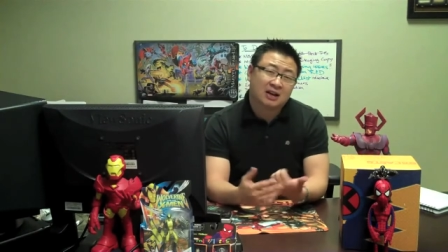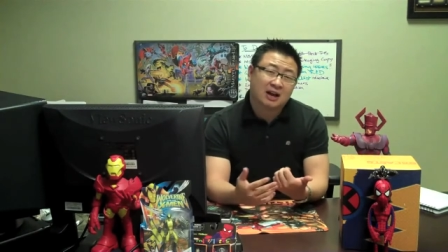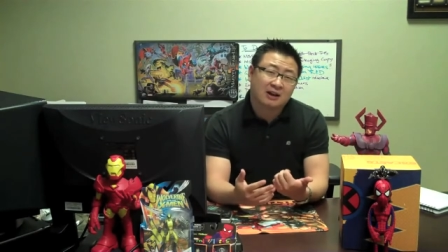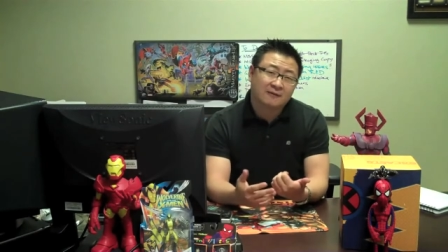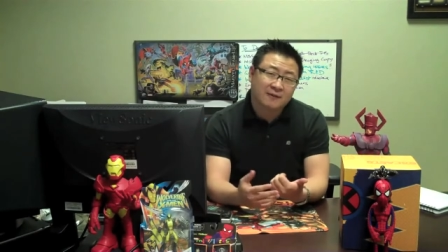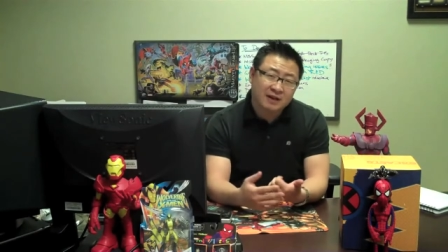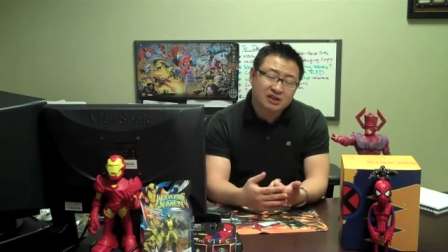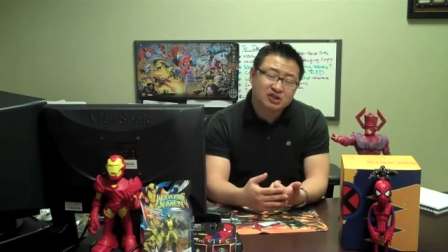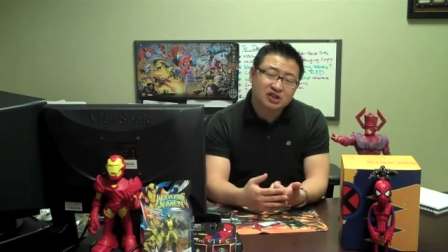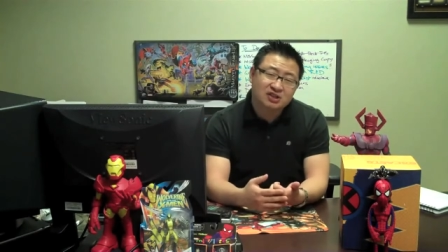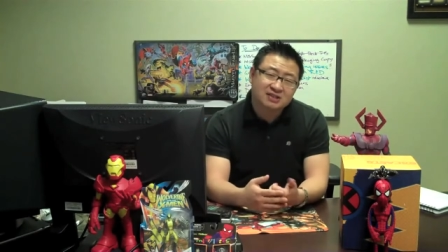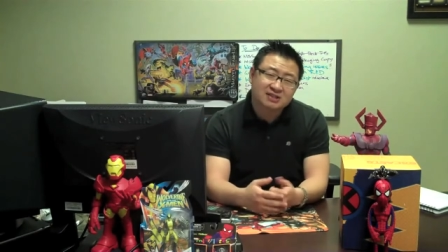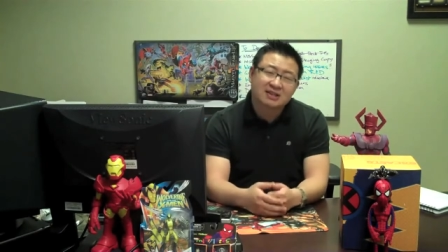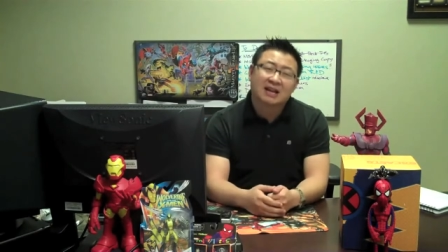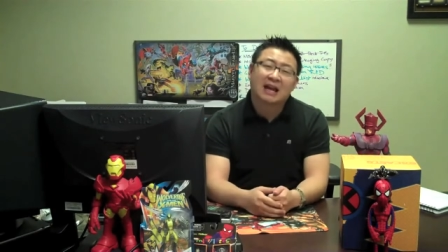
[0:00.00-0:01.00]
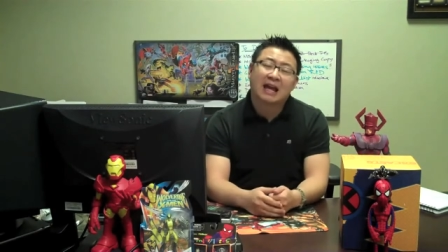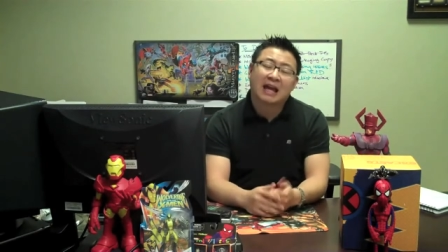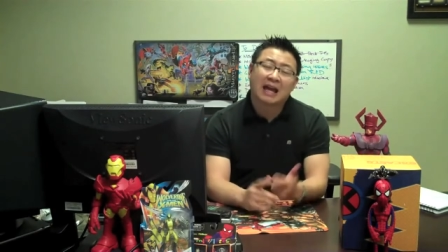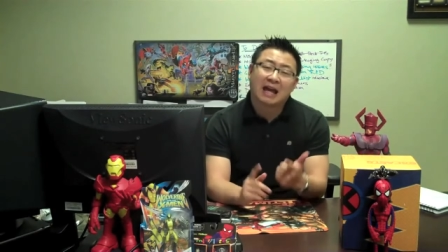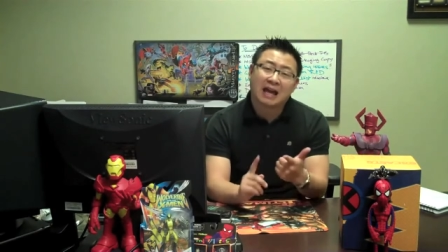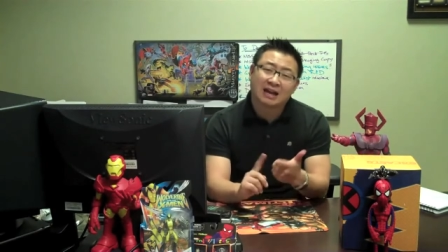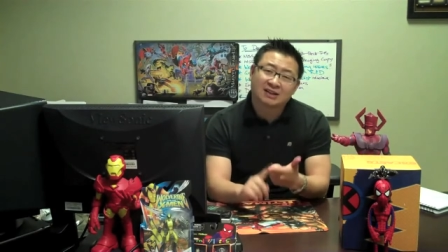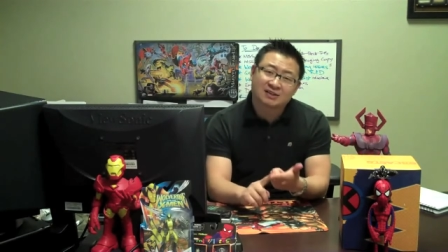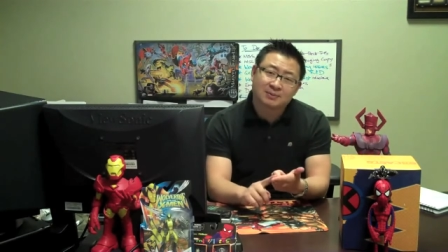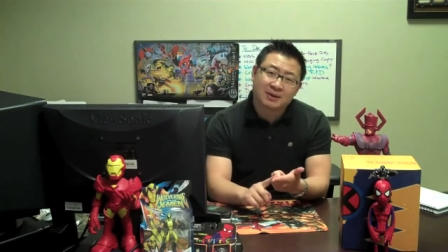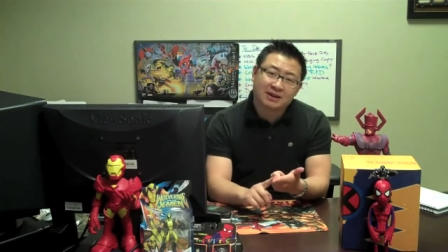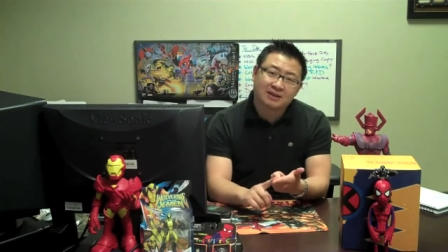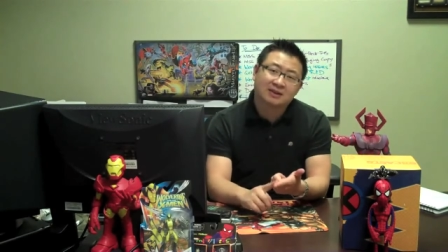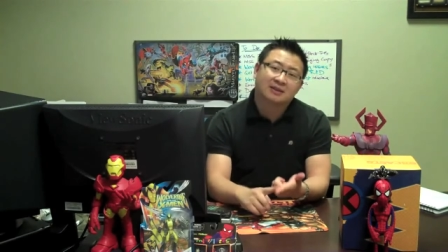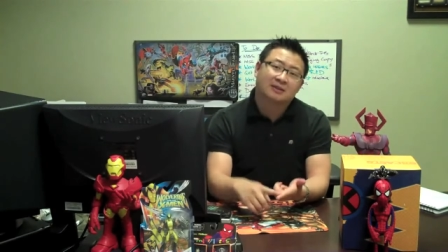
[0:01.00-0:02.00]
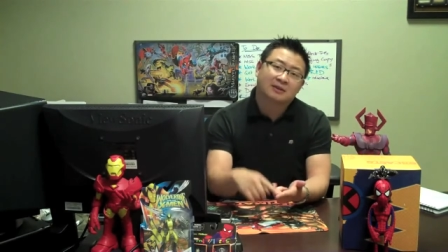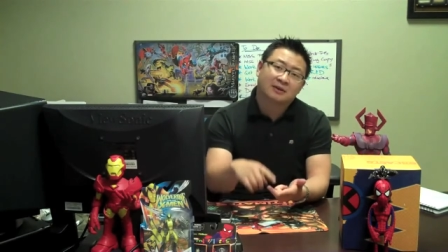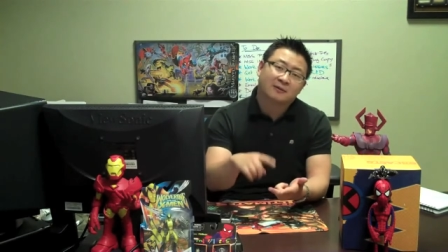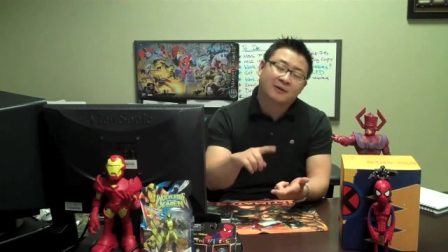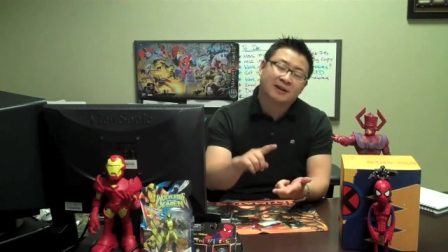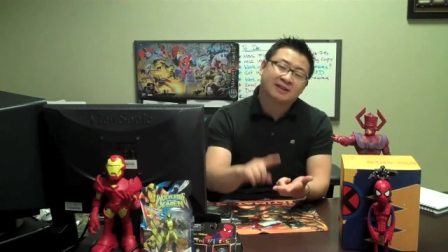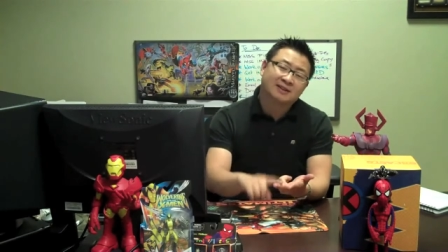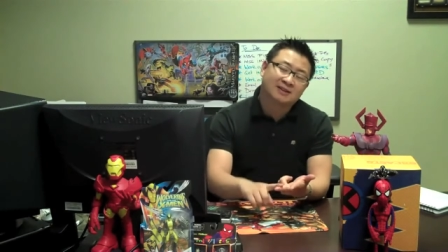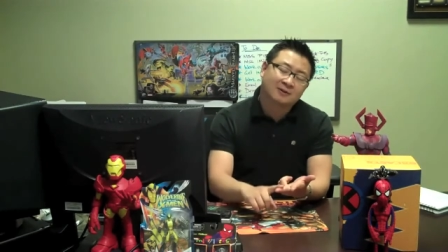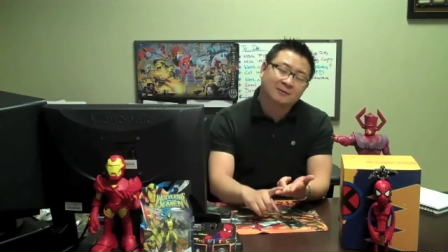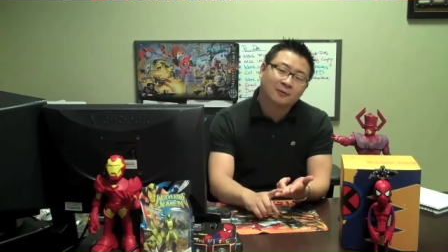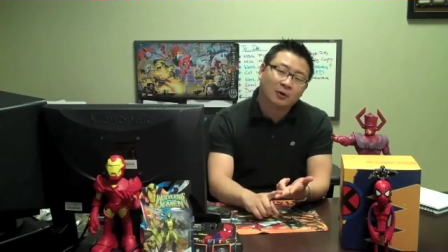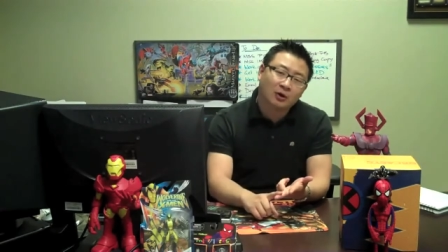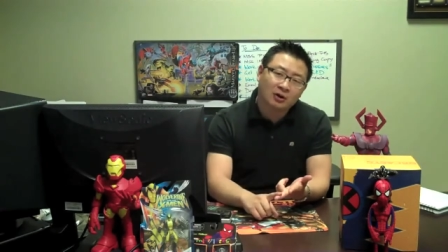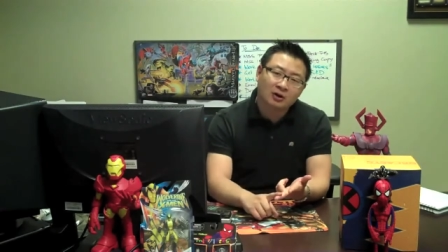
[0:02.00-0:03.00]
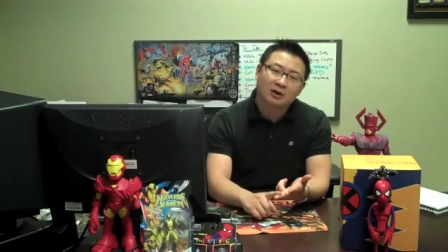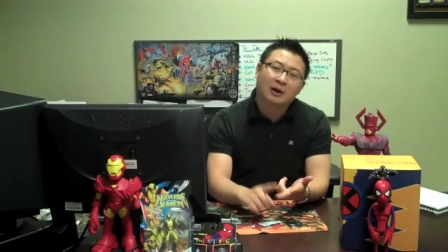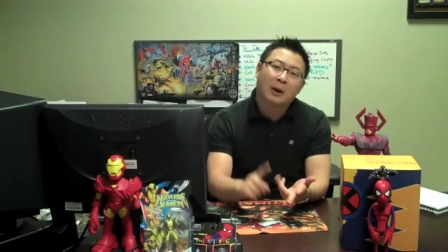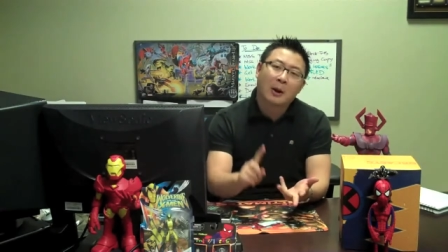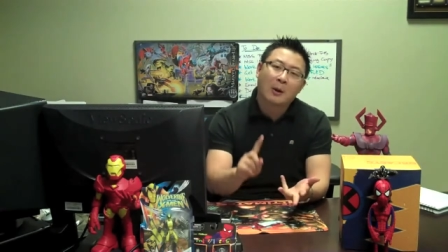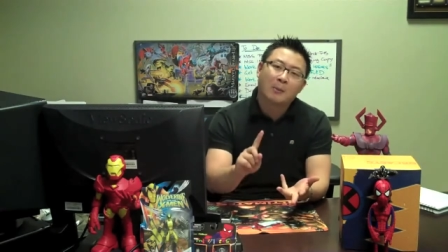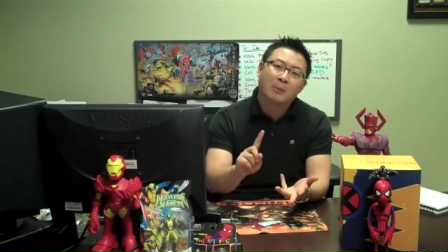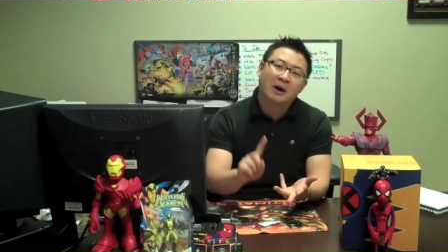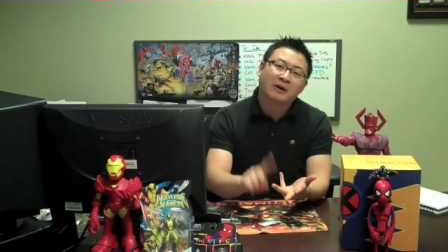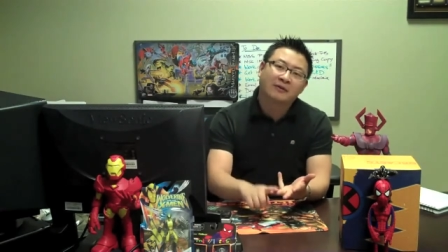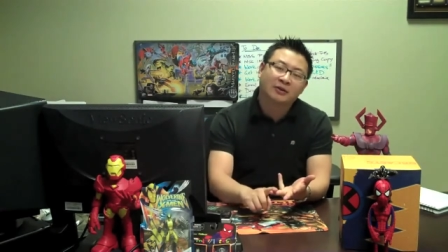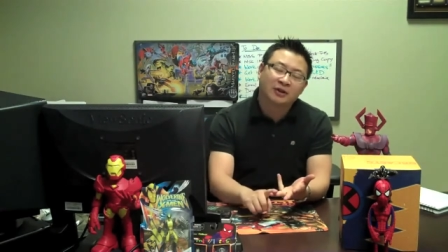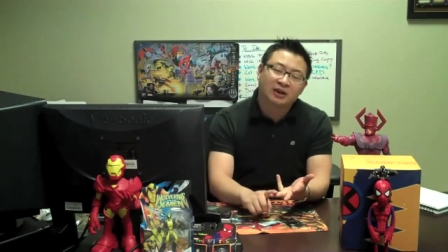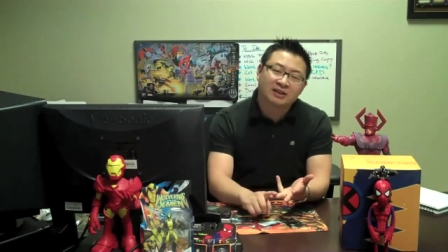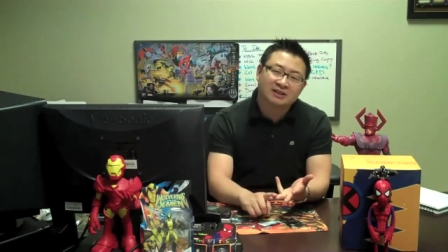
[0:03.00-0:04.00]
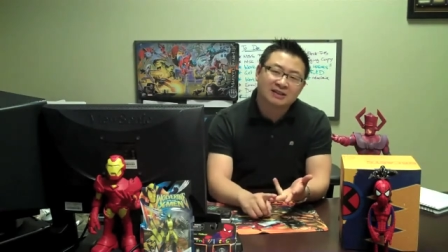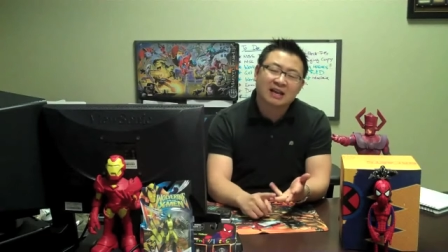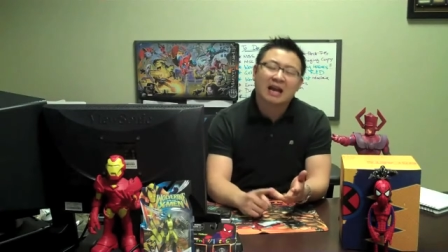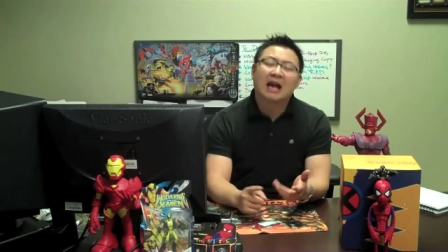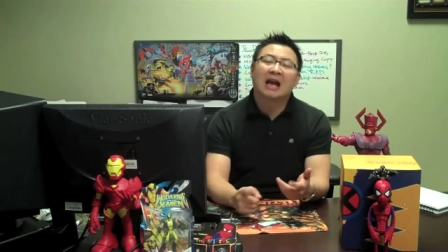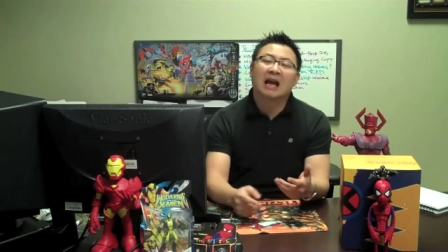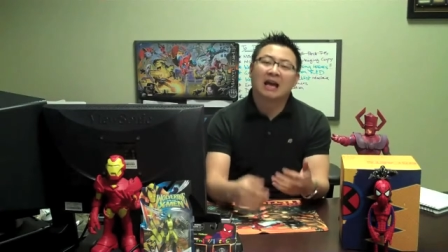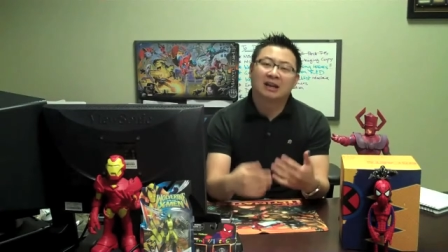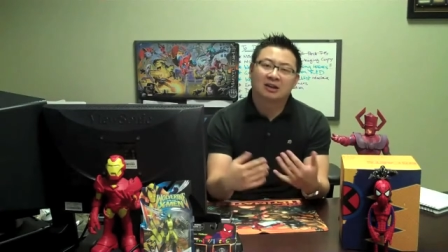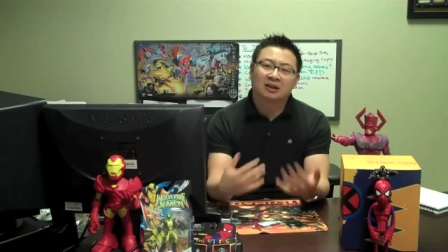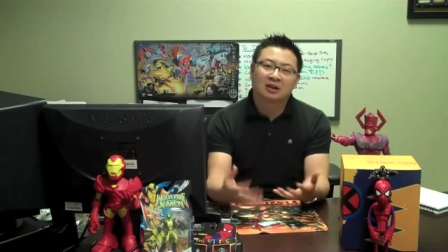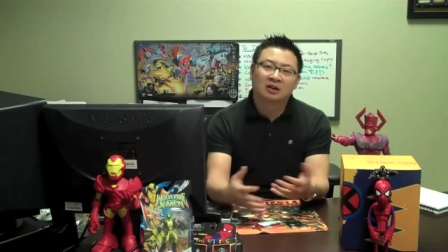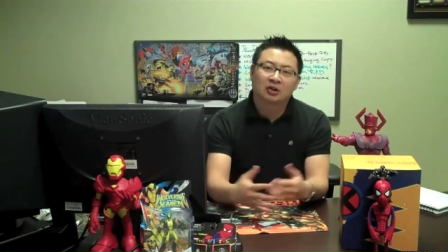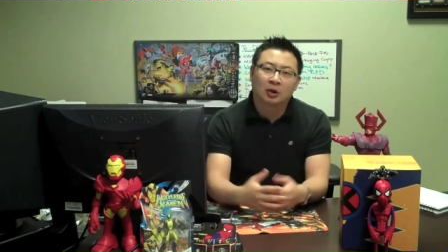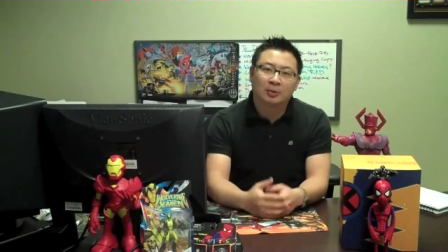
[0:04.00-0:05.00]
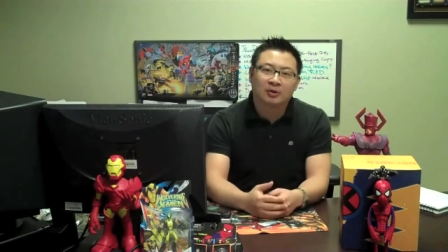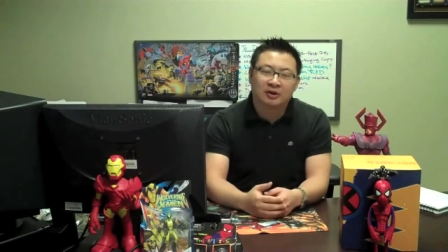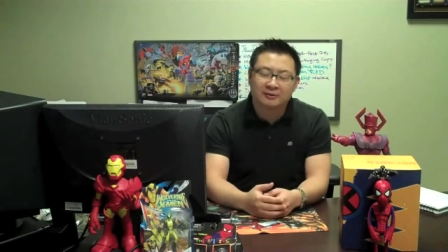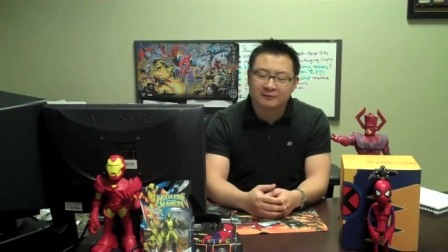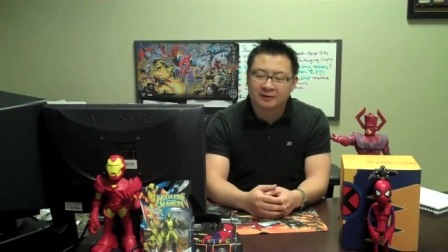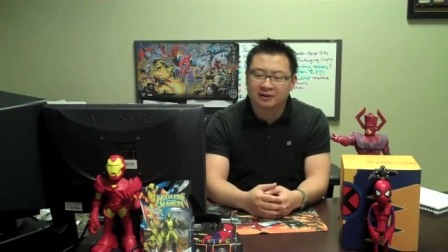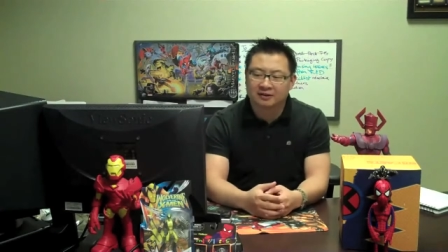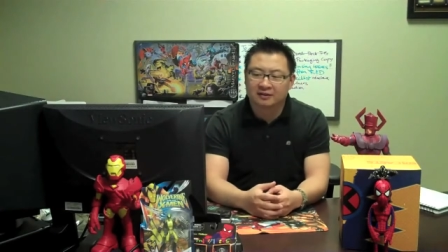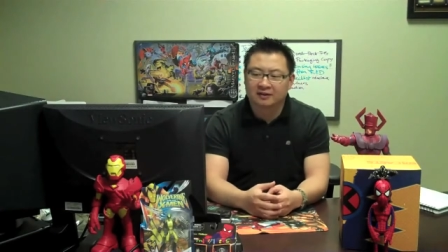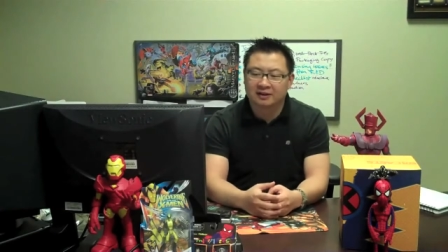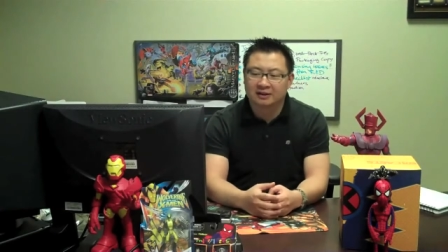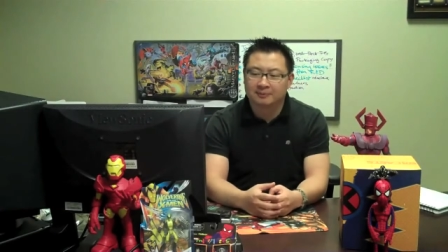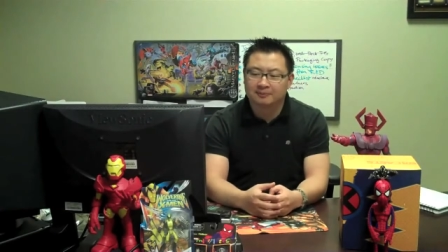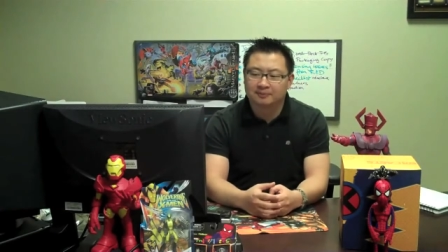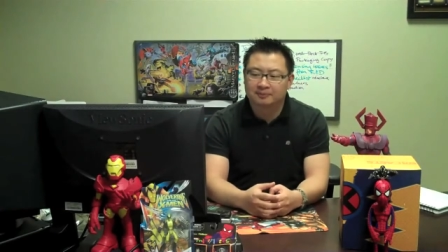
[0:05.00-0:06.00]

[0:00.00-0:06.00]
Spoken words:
Avengers, X-Men, Fantastic Four, Marvel Knights, and a conglomerate villains team.